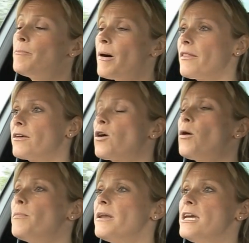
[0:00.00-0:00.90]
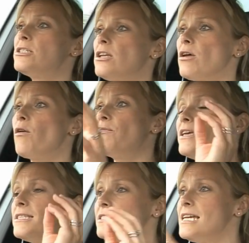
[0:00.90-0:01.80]
But the combination of
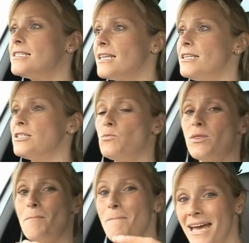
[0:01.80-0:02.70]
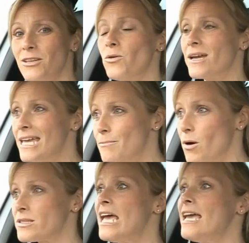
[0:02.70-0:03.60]
this diesel engine with the manual
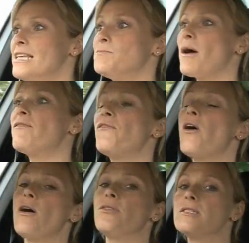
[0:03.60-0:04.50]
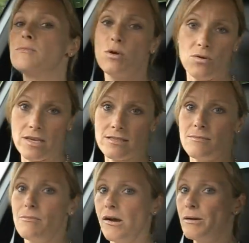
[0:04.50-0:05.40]
gearbox is by far the smoothest
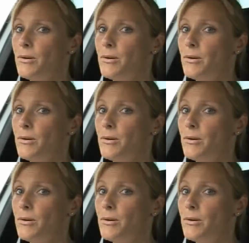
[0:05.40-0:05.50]
in my